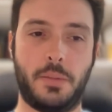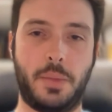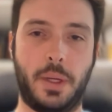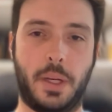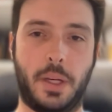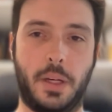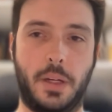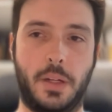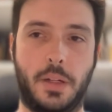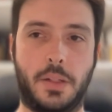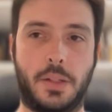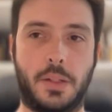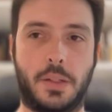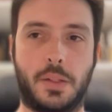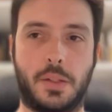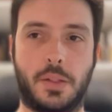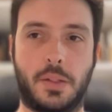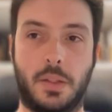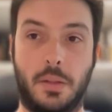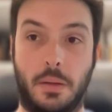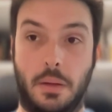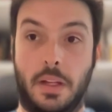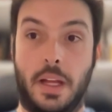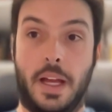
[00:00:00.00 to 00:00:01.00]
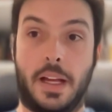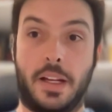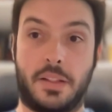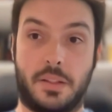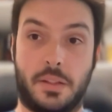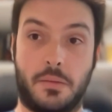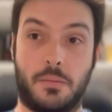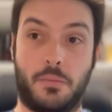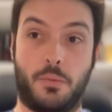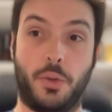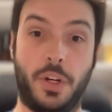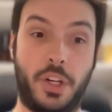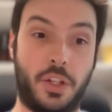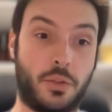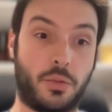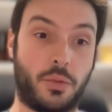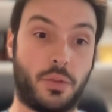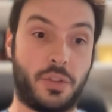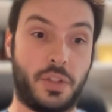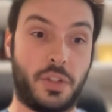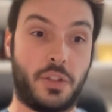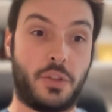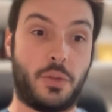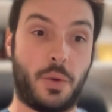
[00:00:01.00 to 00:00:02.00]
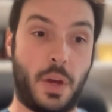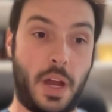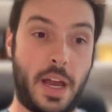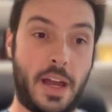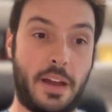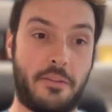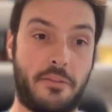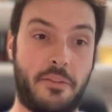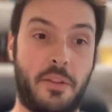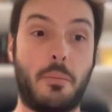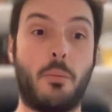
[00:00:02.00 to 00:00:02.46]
because the less resources you have,